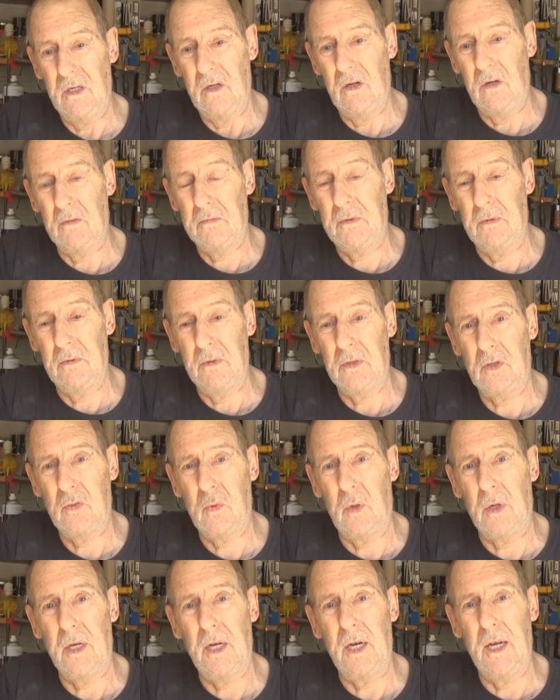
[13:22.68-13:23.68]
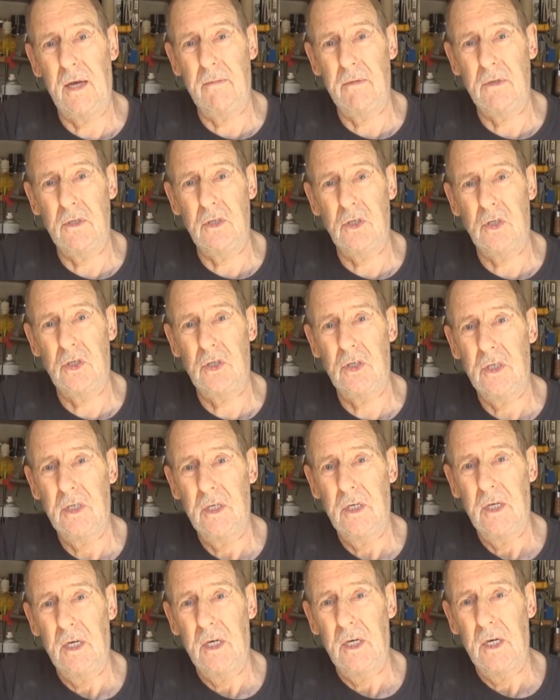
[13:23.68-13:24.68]
Optimus 111s
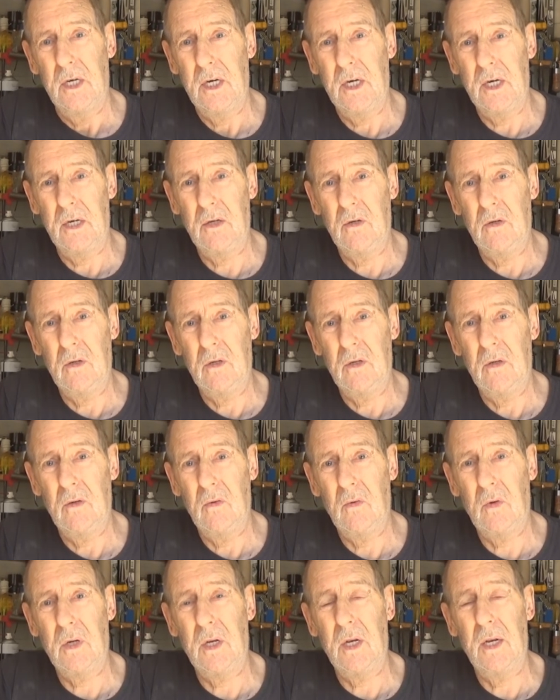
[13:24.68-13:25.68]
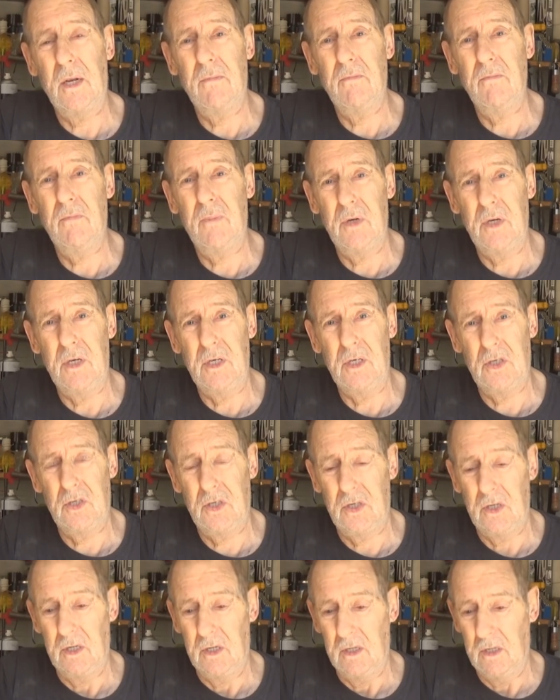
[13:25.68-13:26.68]
and
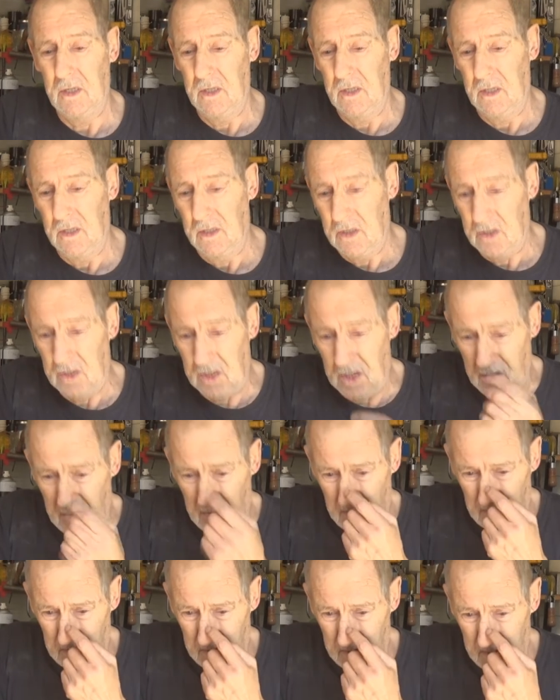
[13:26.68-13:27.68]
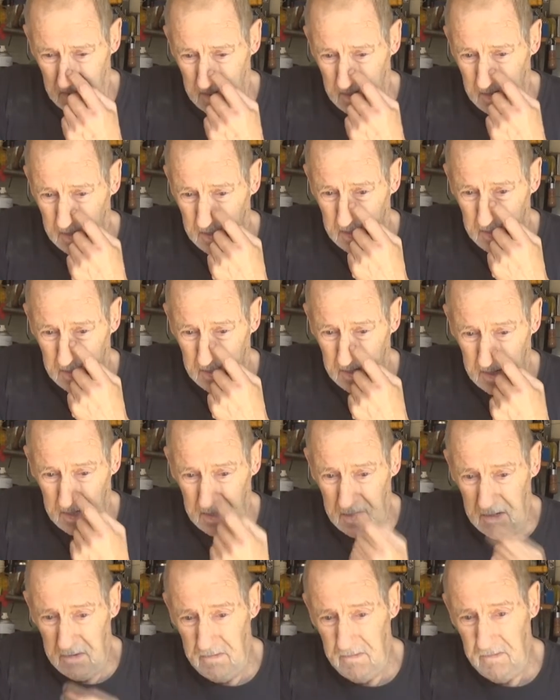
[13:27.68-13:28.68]
111Bs. So
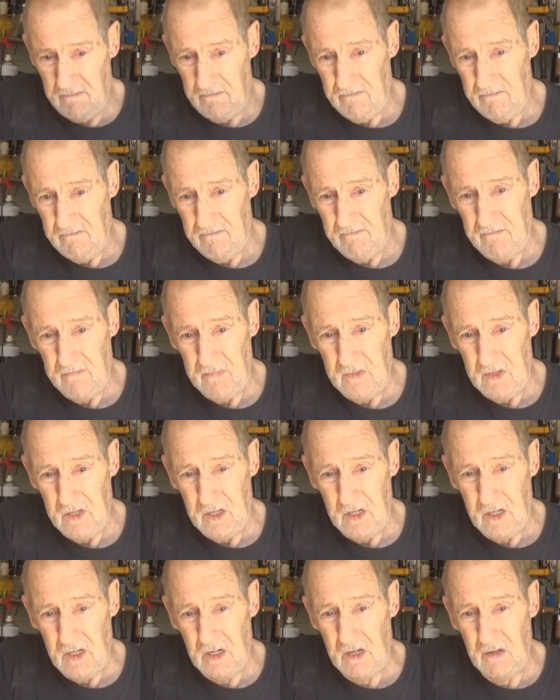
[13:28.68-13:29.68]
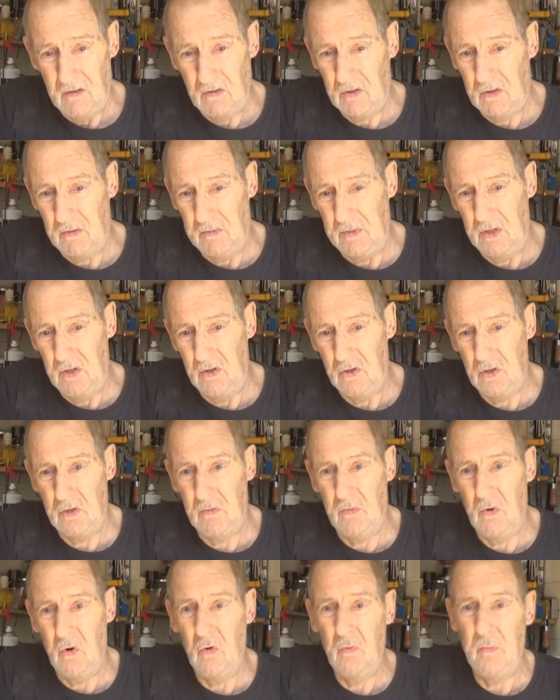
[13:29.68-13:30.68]
I'm not going to be
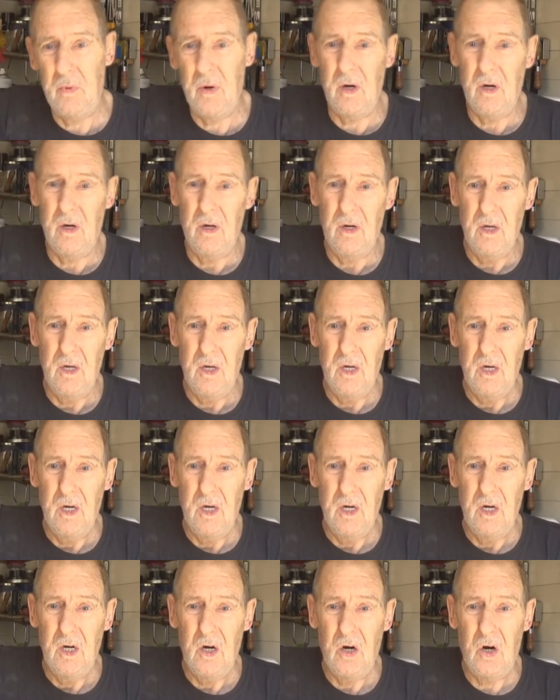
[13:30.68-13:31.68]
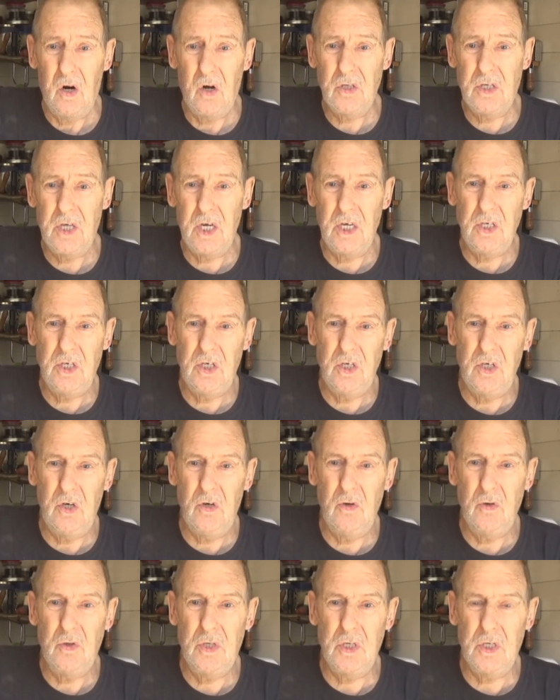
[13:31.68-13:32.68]
using them all, but I tend to
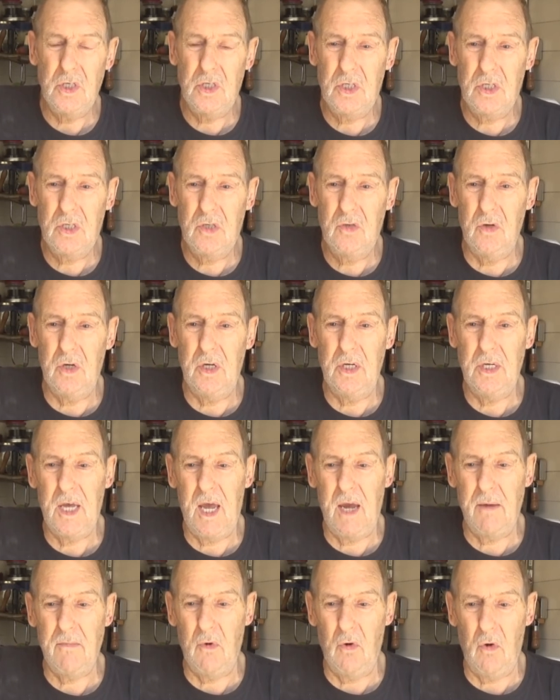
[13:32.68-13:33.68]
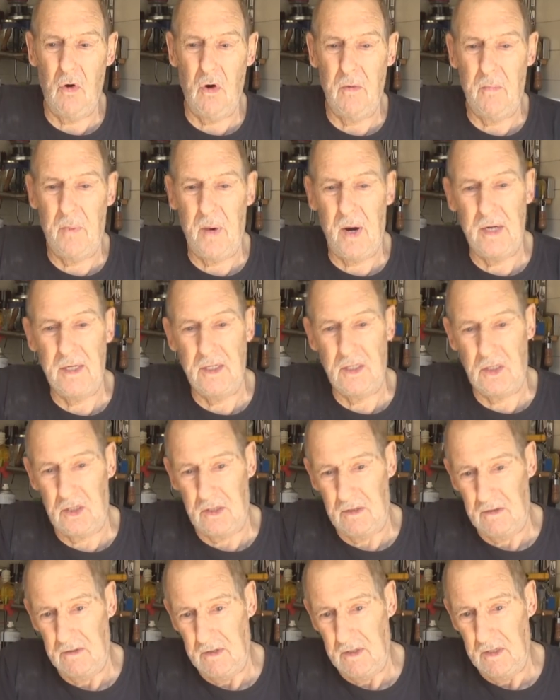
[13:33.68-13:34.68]
use this green hammerite paint
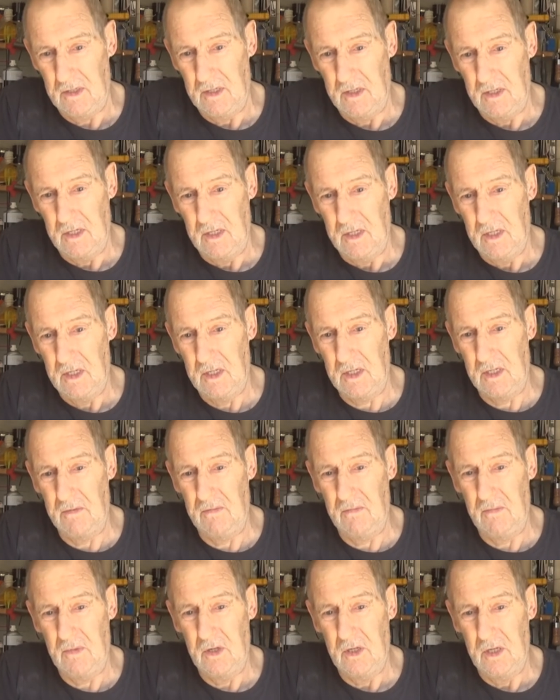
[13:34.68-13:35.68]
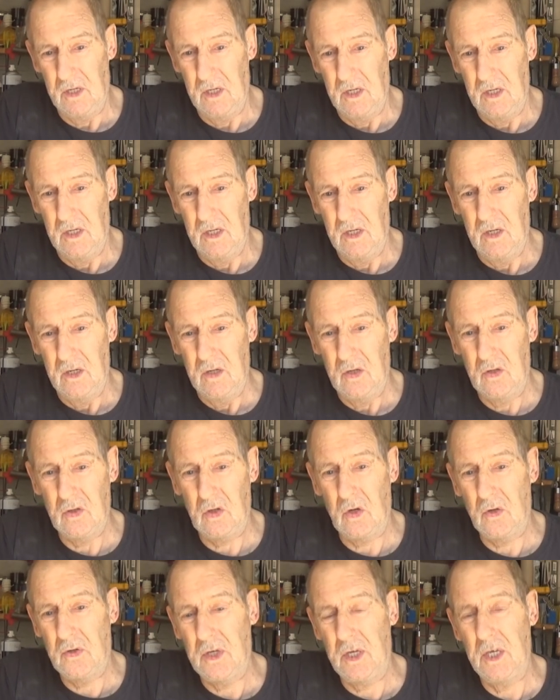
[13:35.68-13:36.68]
because
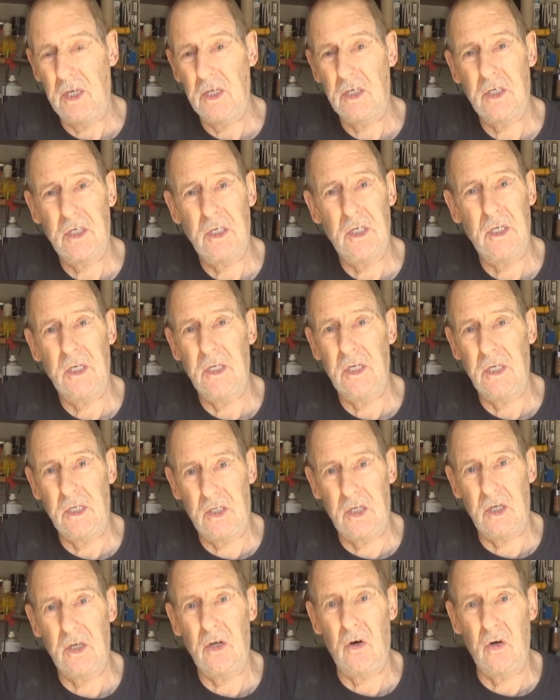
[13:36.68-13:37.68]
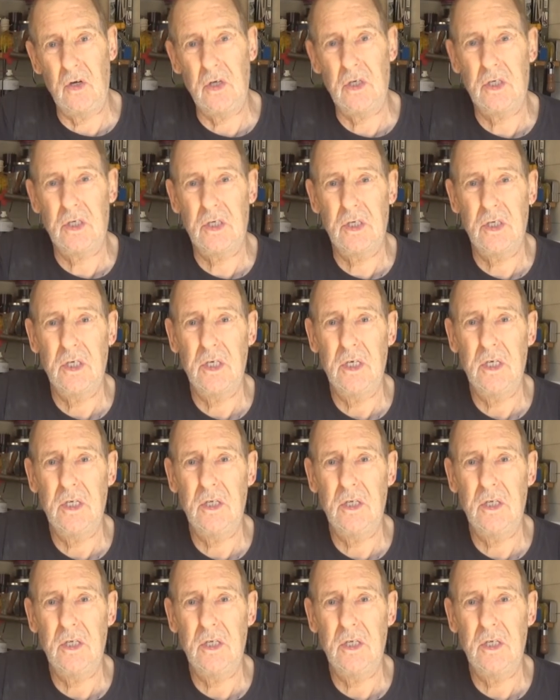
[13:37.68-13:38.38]
I think it's a nice